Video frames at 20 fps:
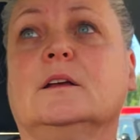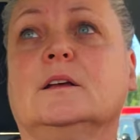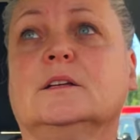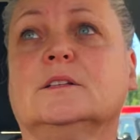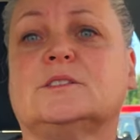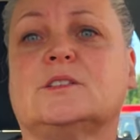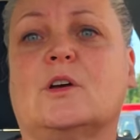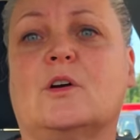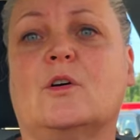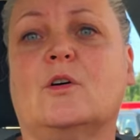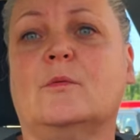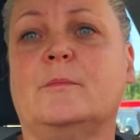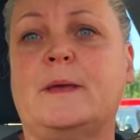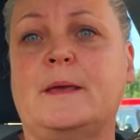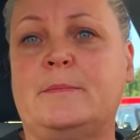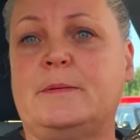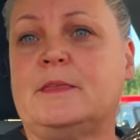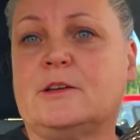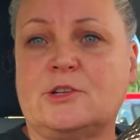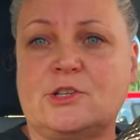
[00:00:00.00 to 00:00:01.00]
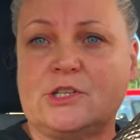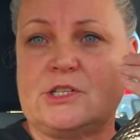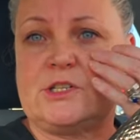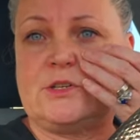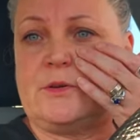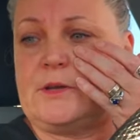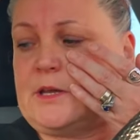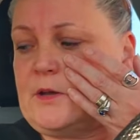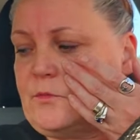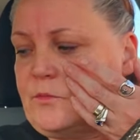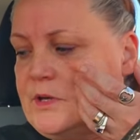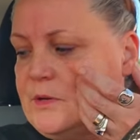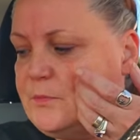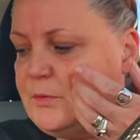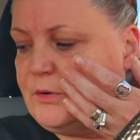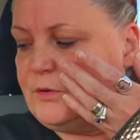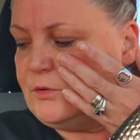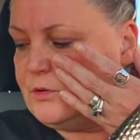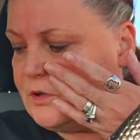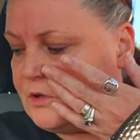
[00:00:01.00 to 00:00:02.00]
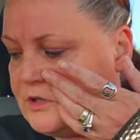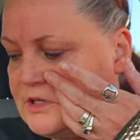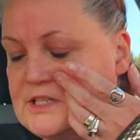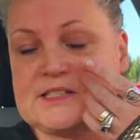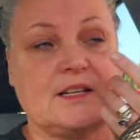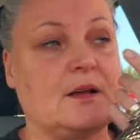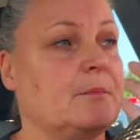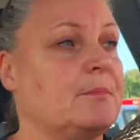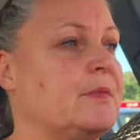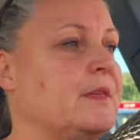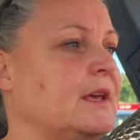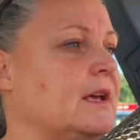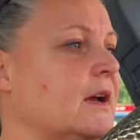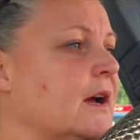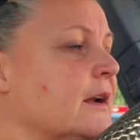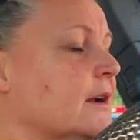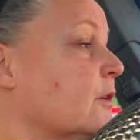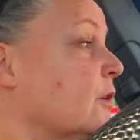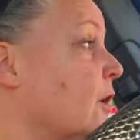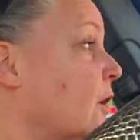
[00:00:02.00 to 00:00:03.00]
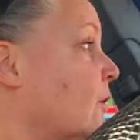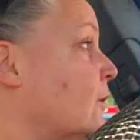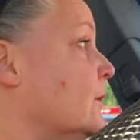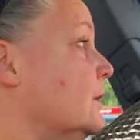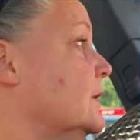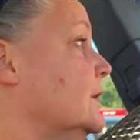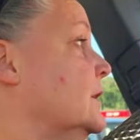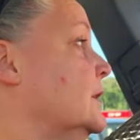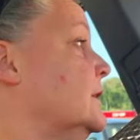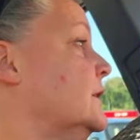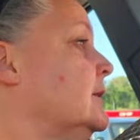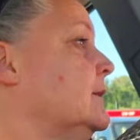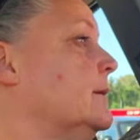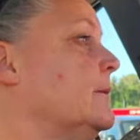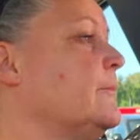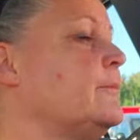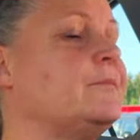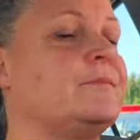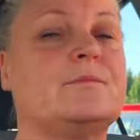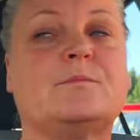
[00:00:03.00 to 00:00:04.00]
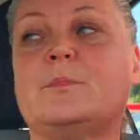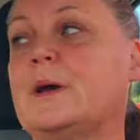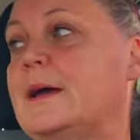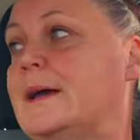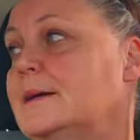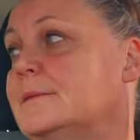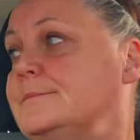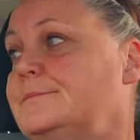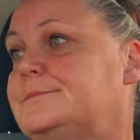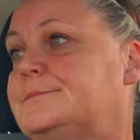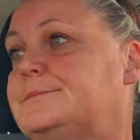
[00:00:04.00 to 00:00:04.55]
So maybe they're just doing a reboot or something. I don't know. But,